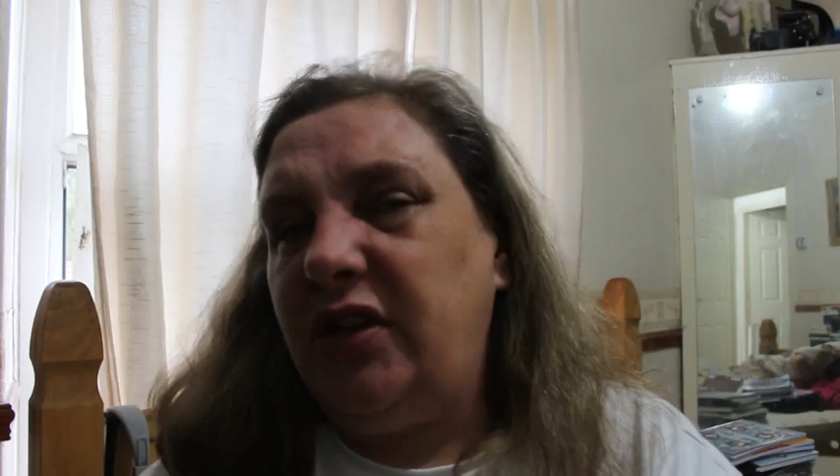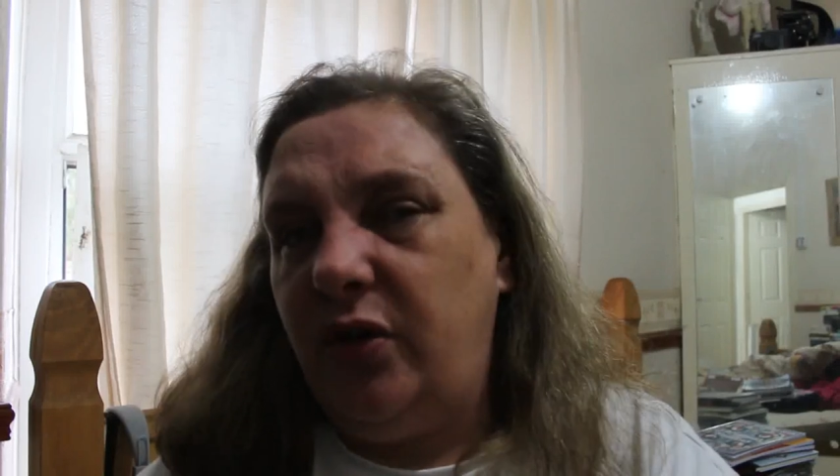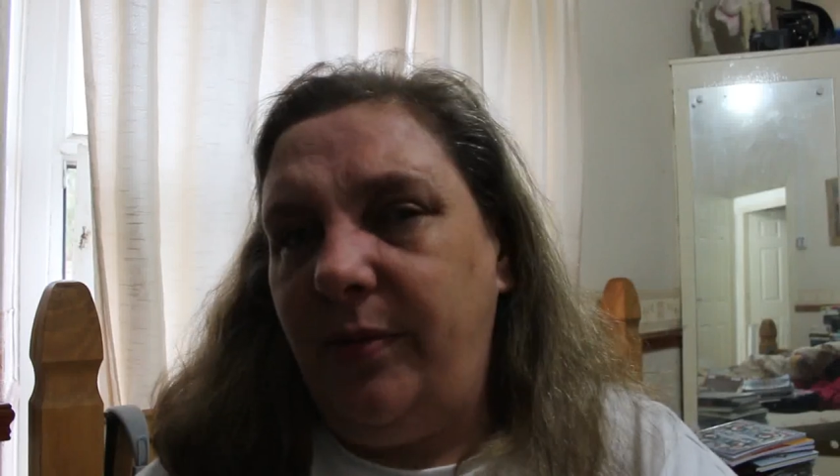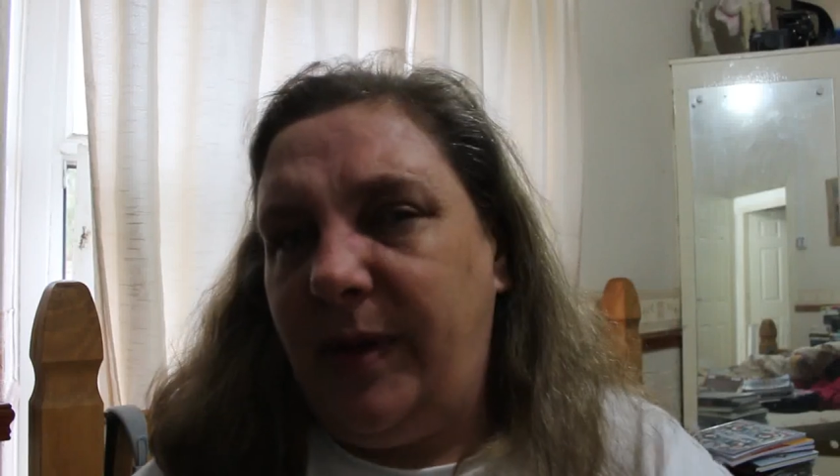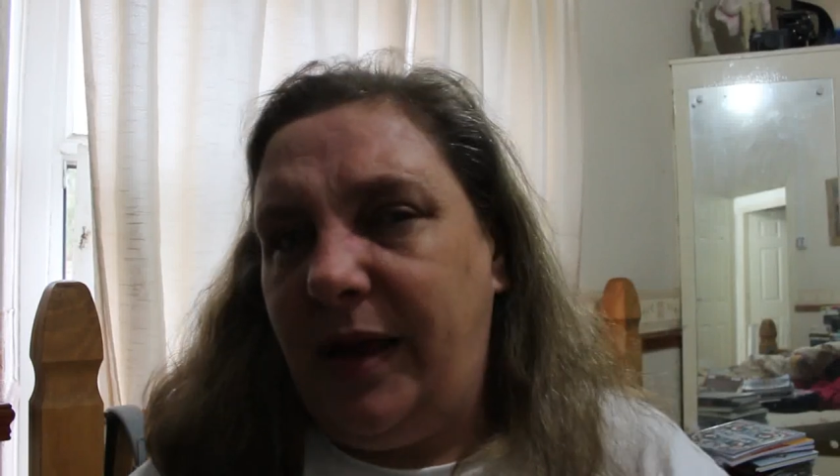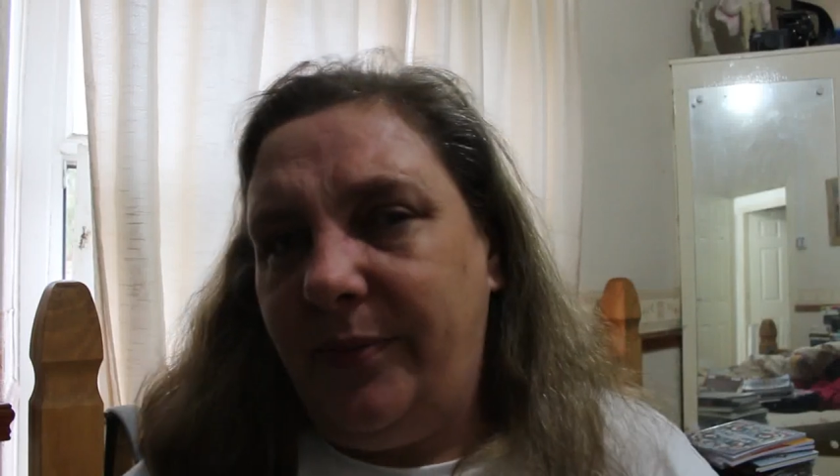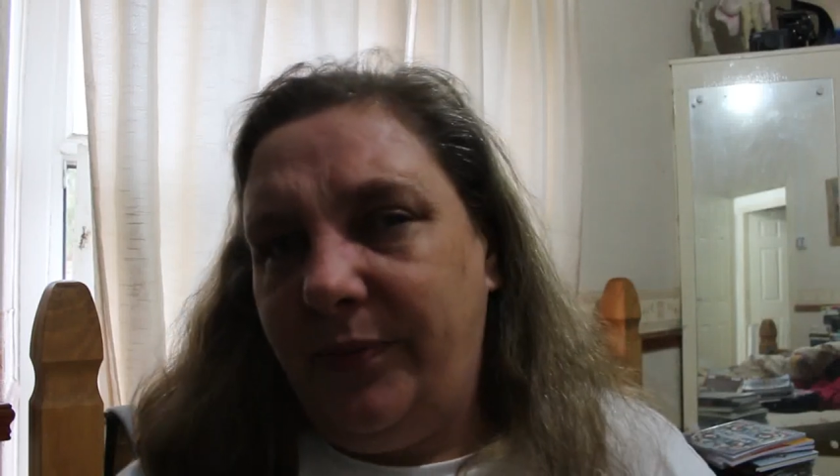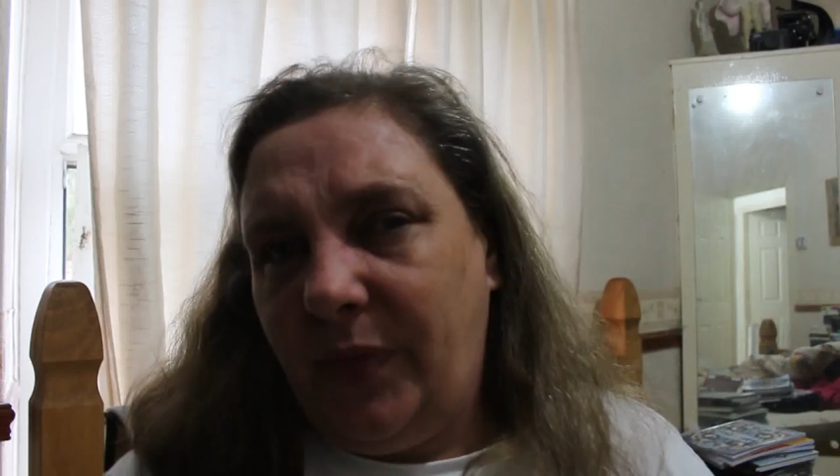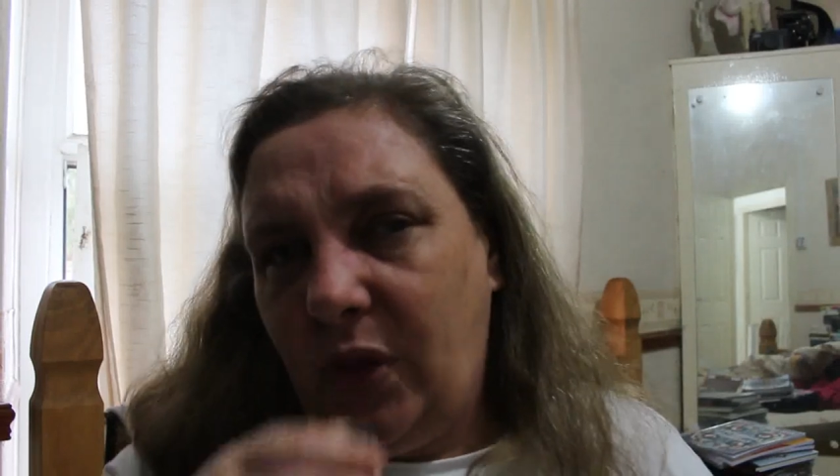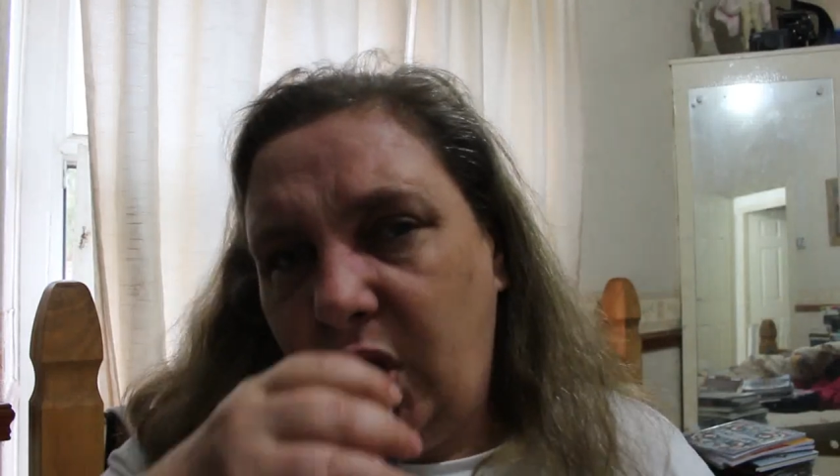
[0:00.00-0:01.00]
on a bit.
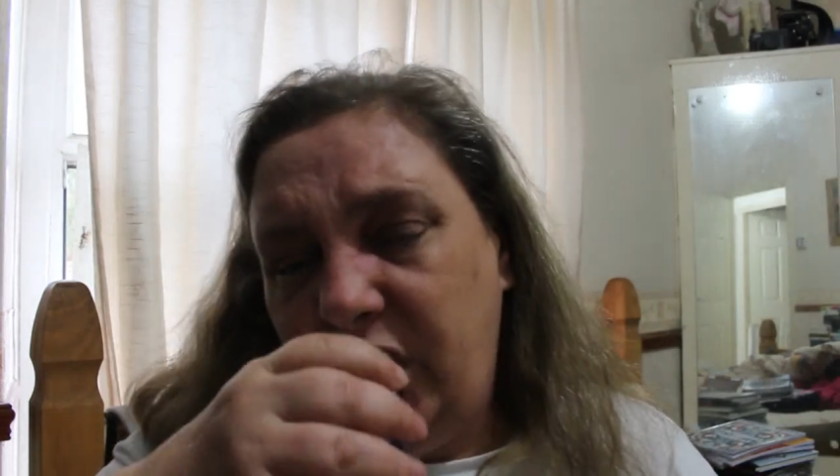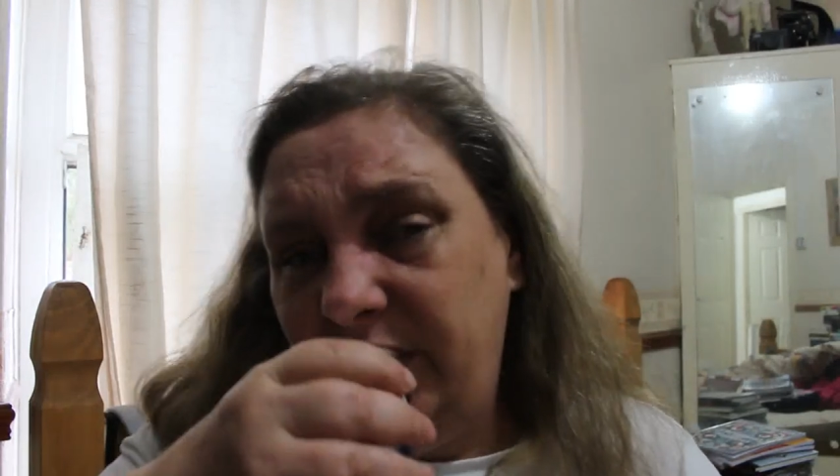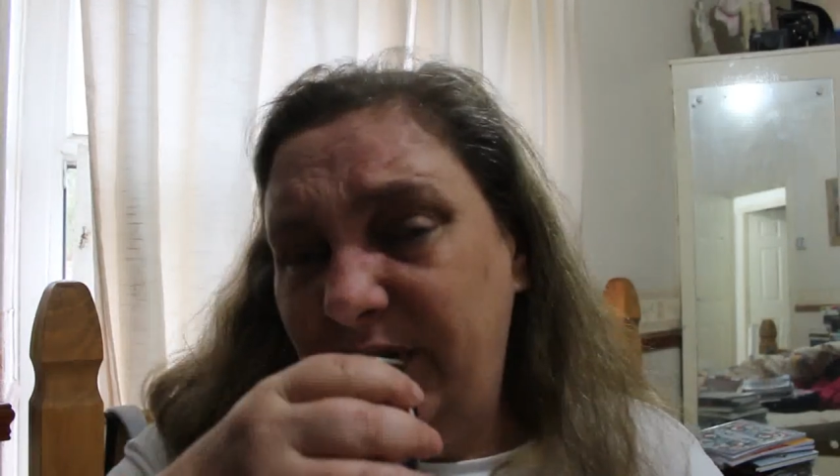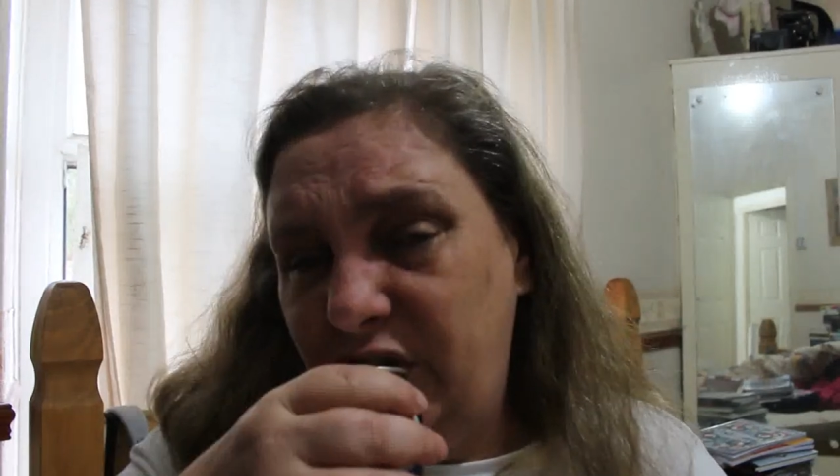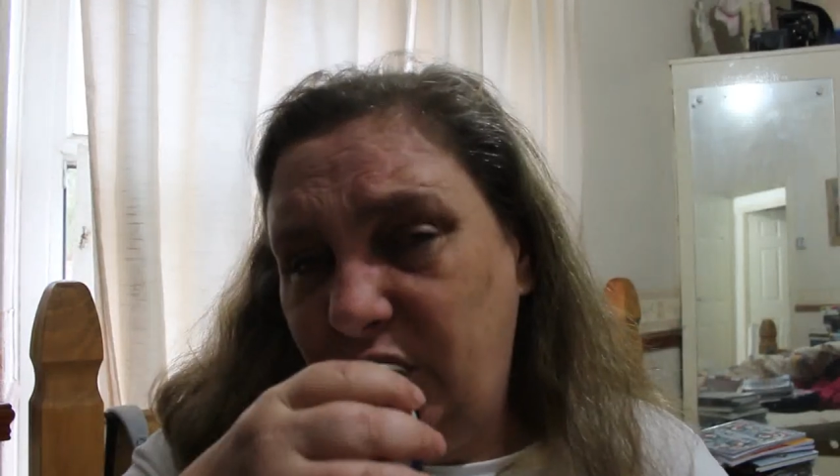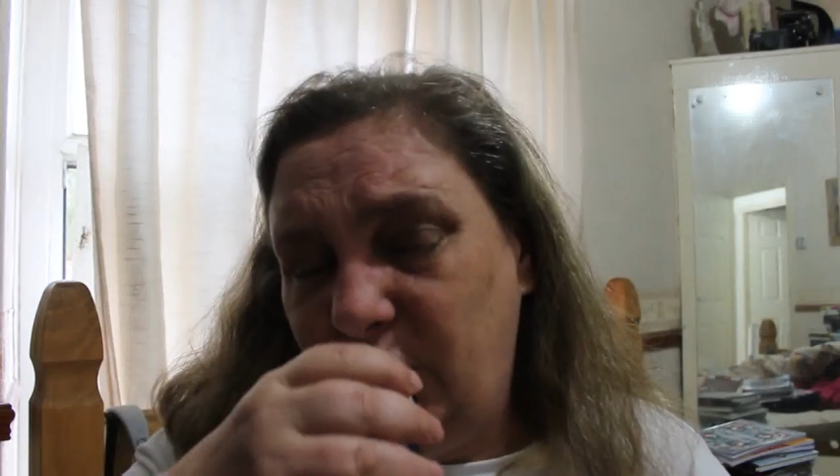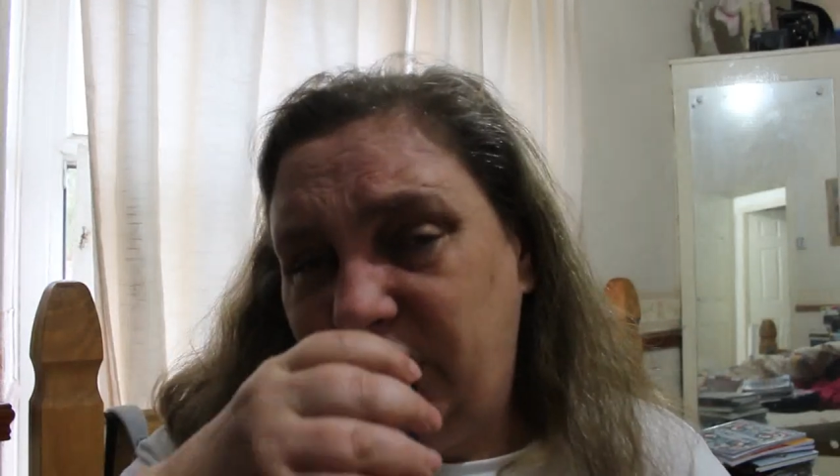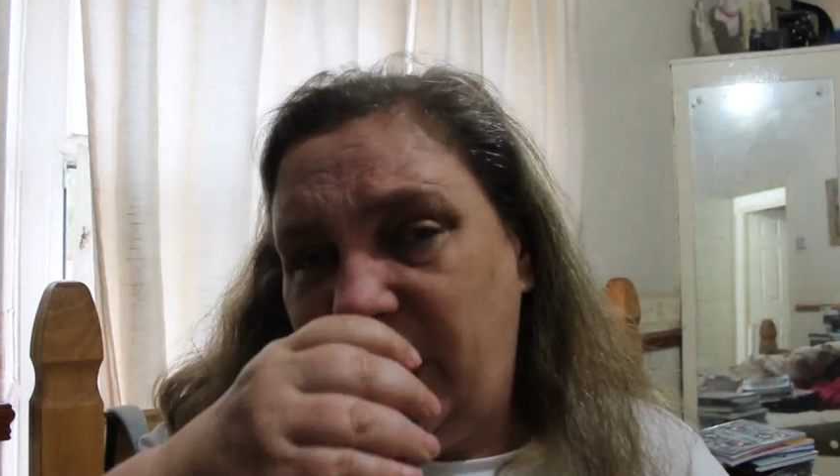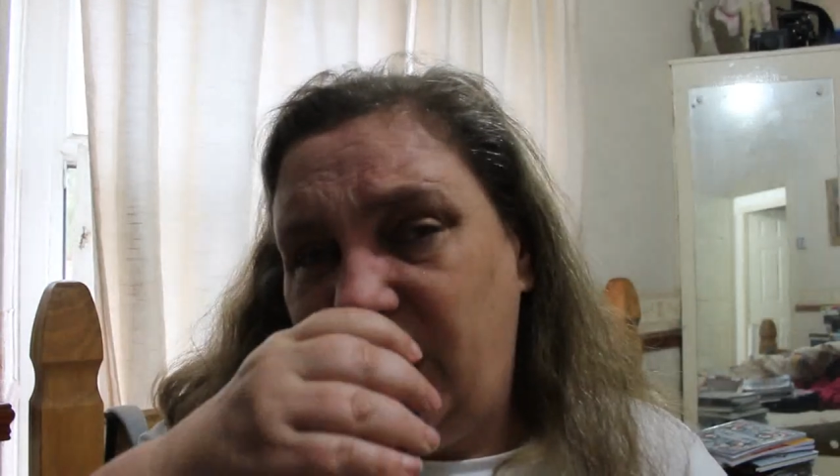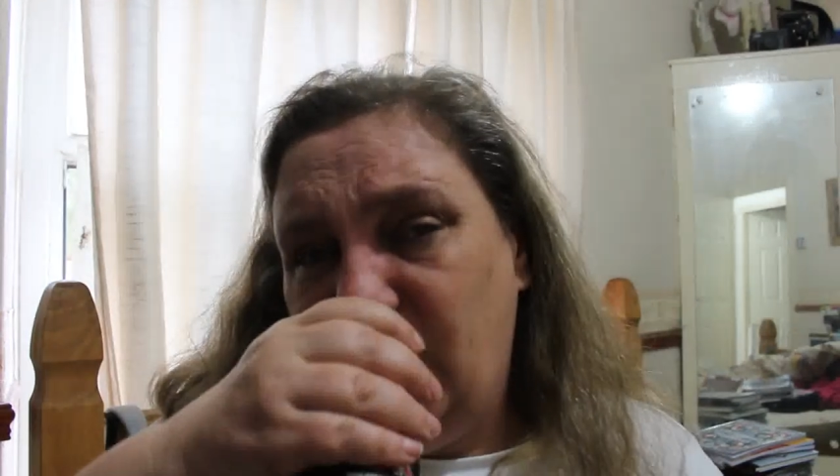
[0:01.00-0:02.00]
Could have been
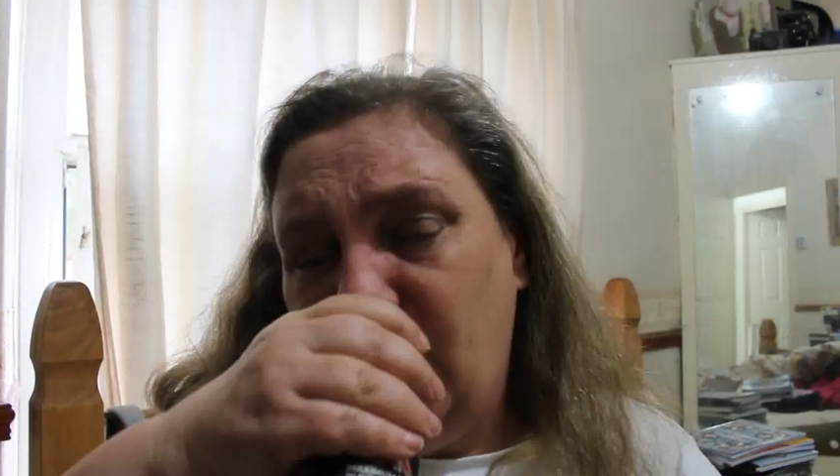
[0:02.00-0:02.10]
shorter.